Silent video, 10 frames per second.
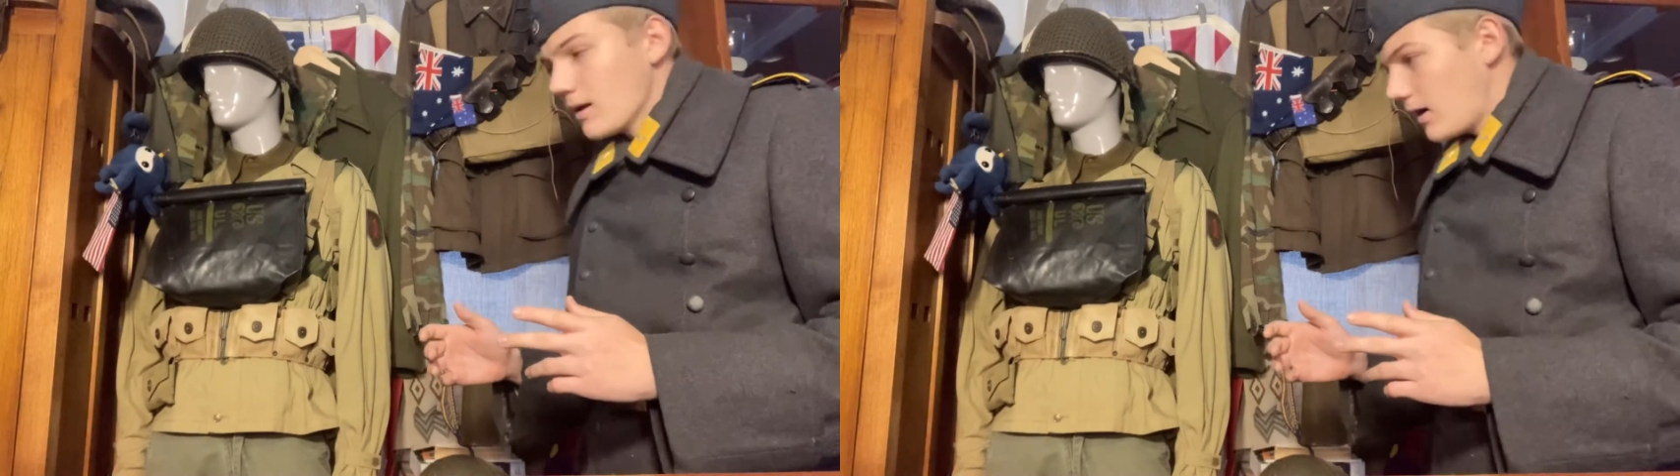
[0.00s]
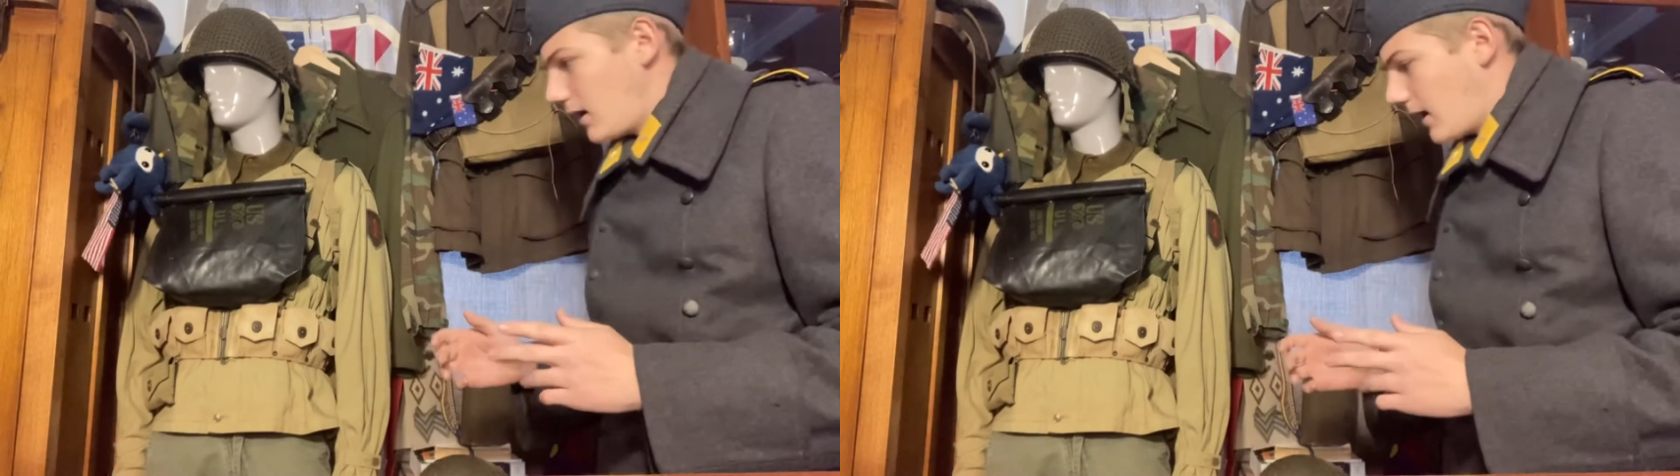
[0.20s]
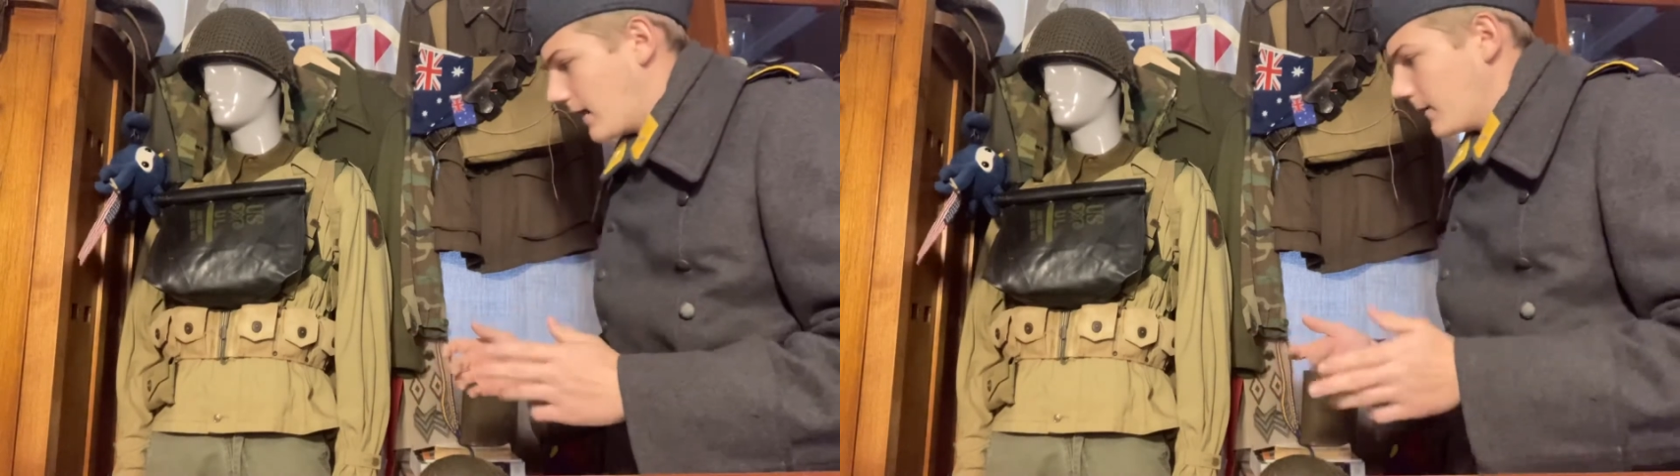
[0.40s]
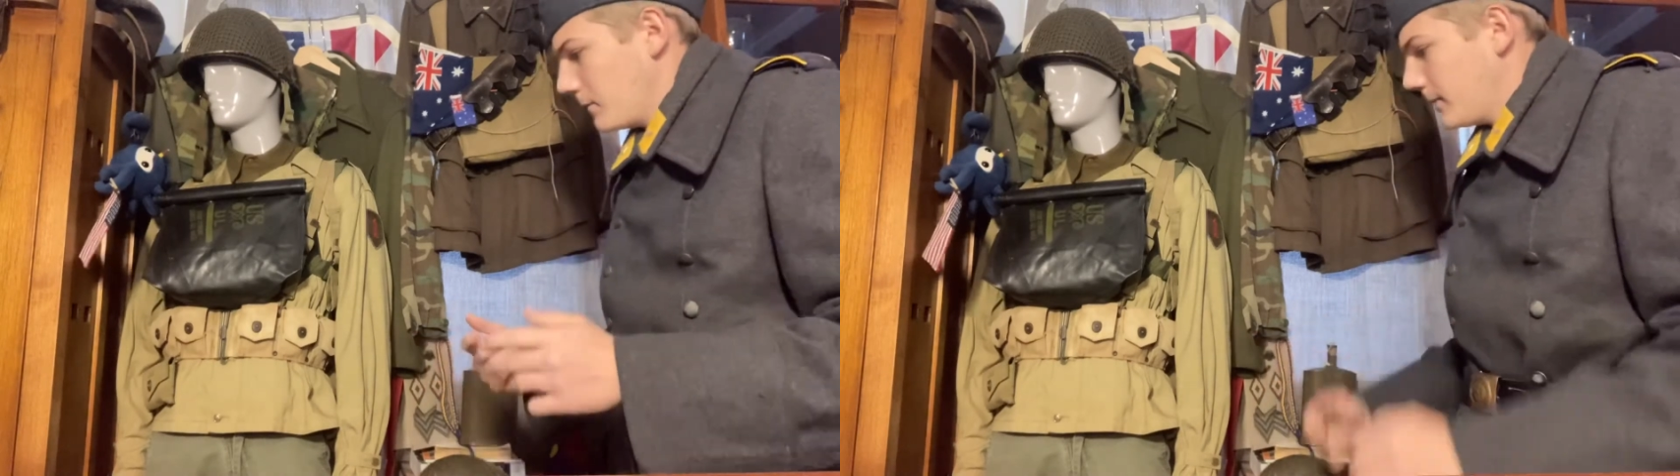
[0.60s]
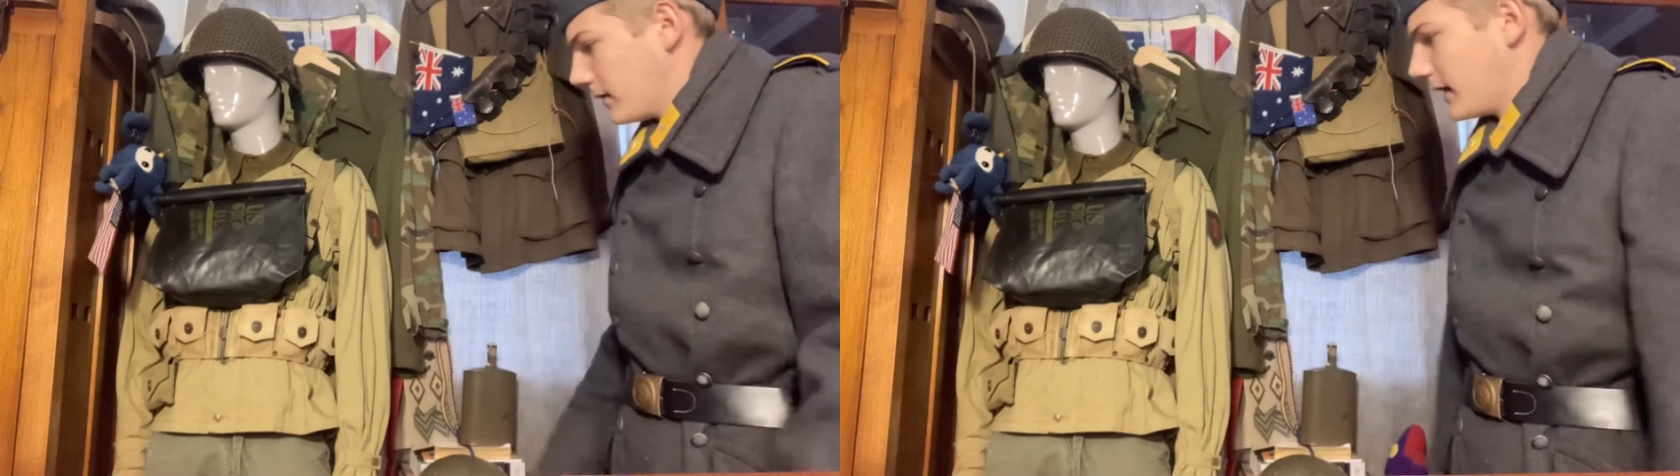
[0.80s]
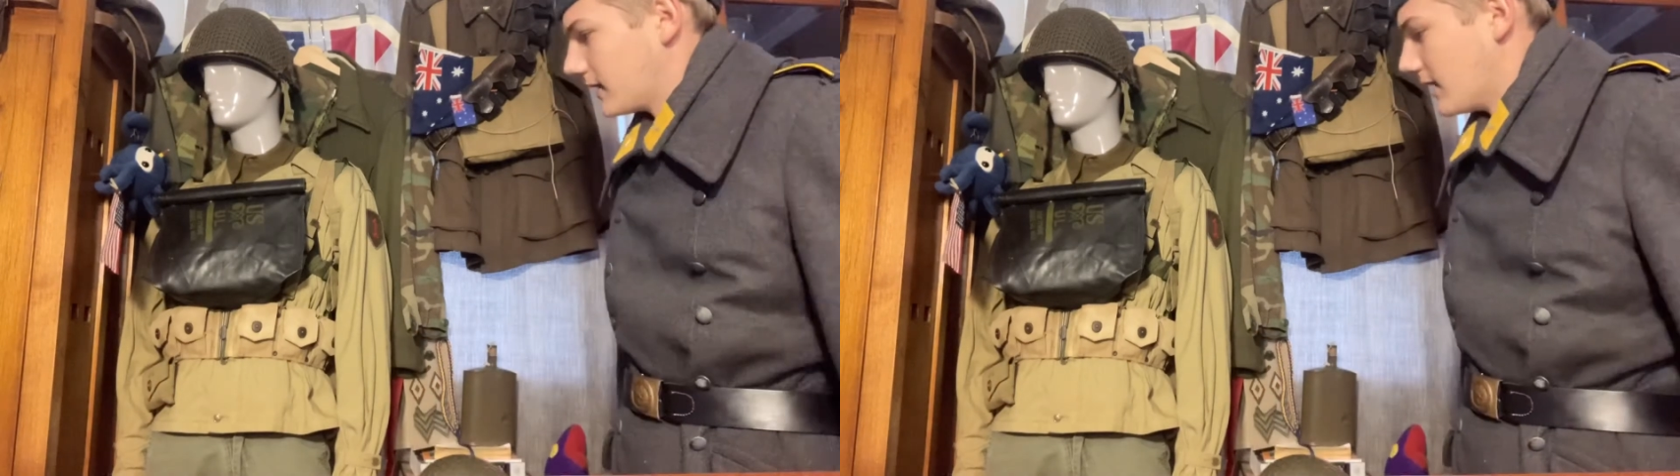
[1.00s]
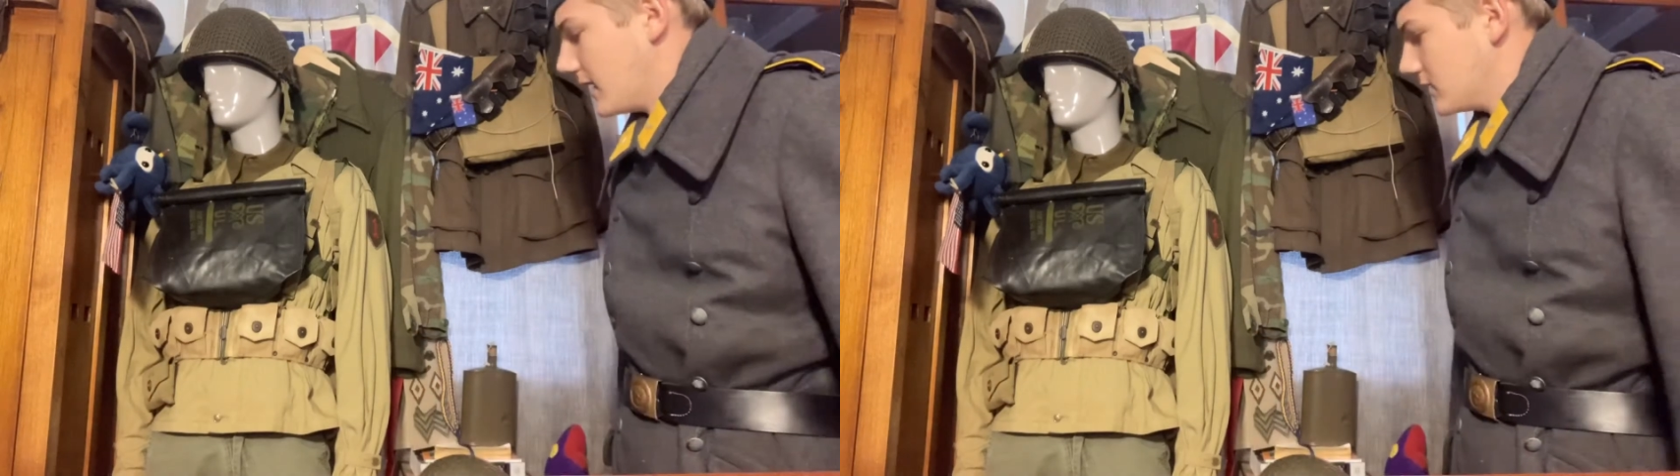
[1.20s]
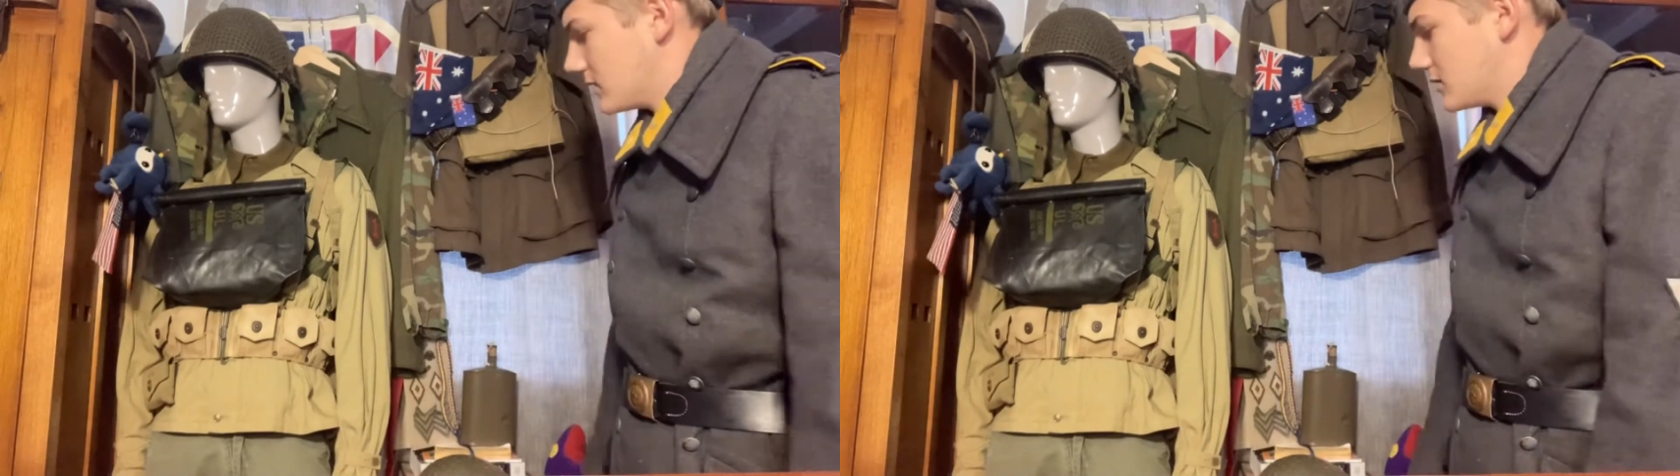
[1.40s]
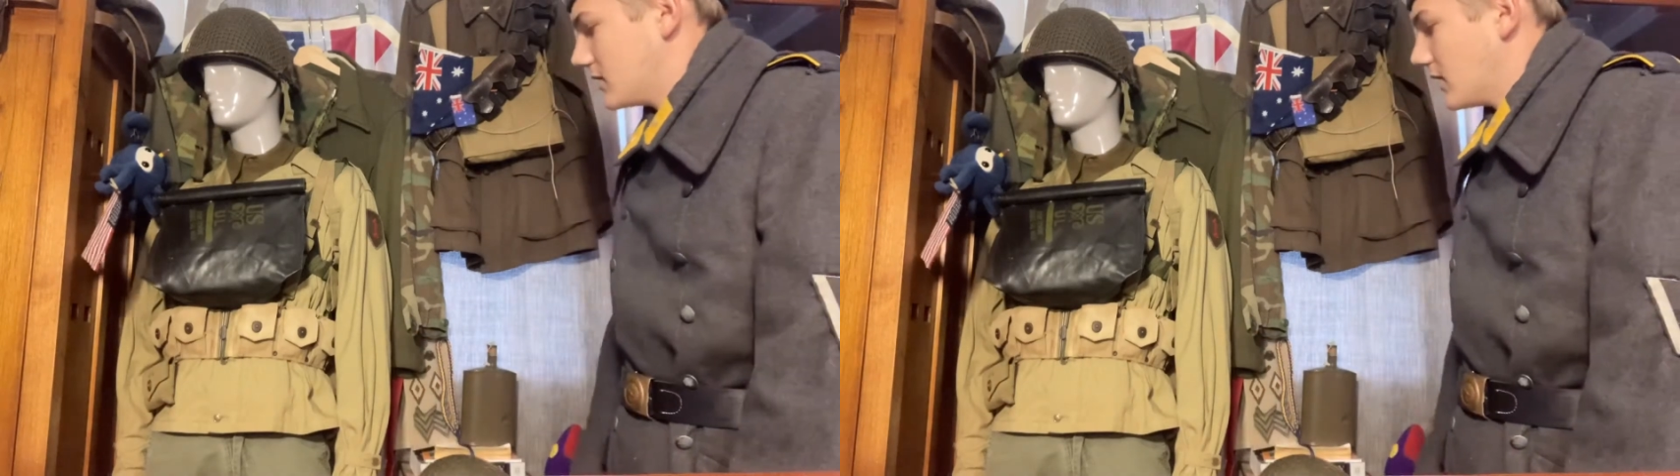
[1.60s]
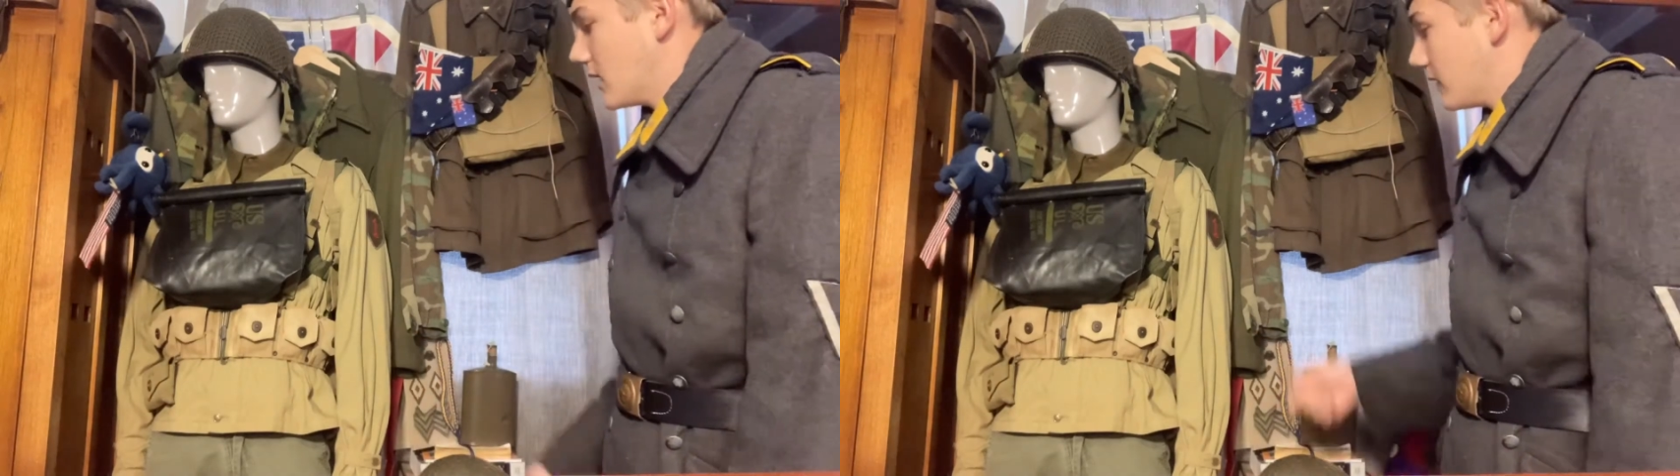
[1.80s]
I know people like to age their
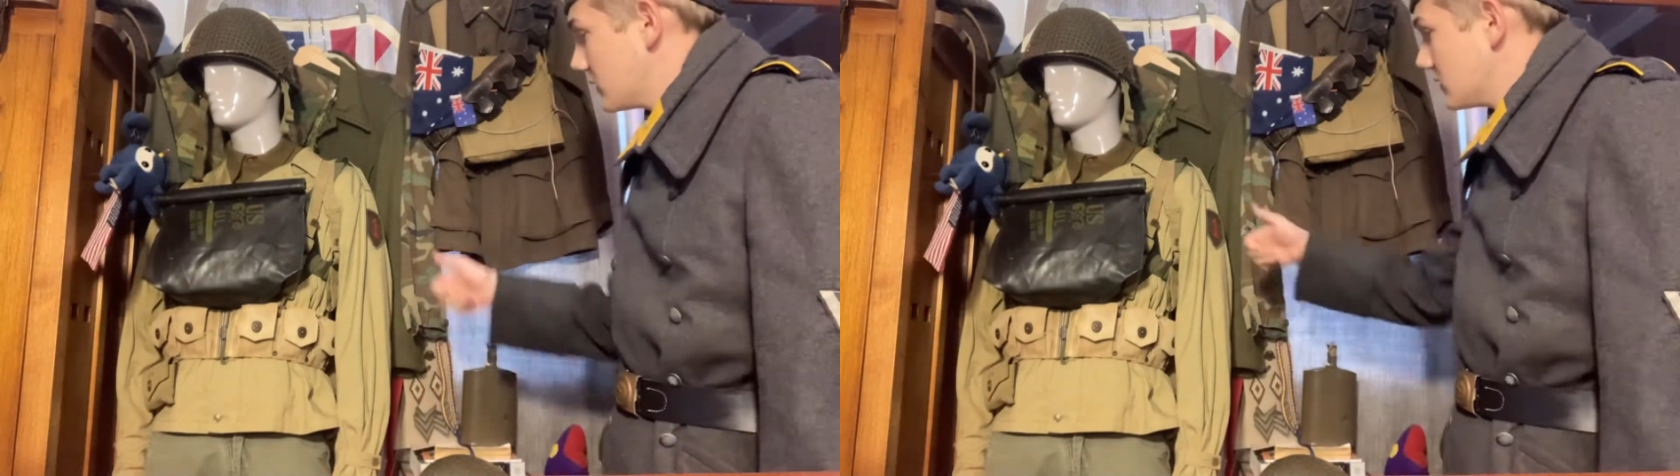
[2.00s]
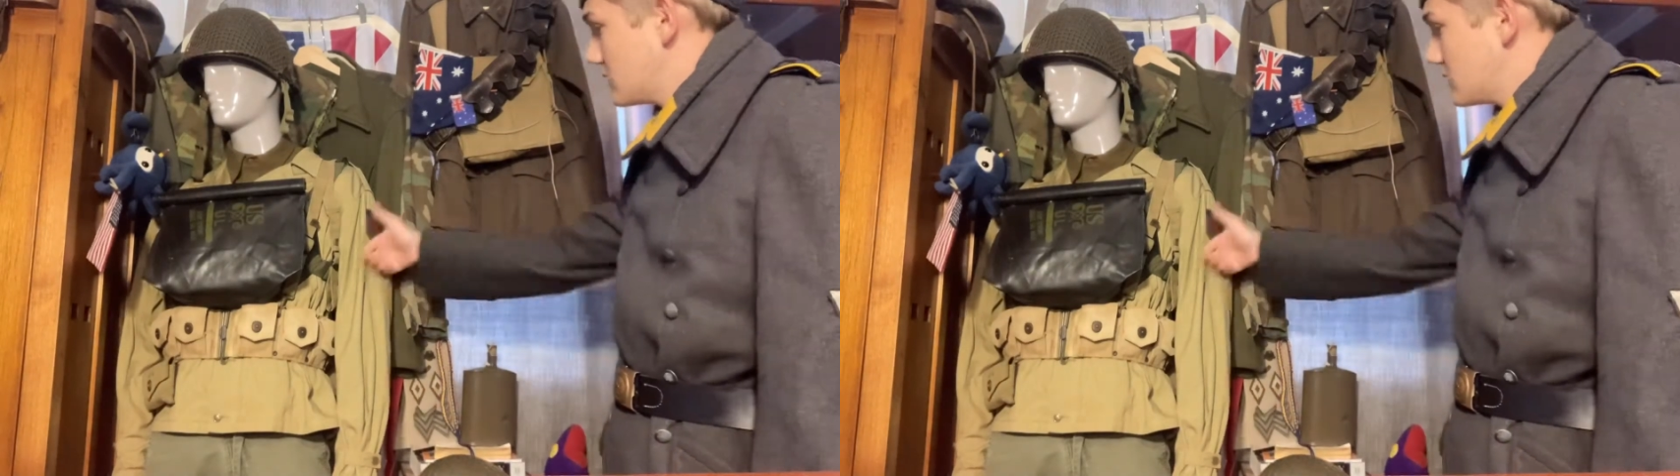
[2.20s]
shit, and this is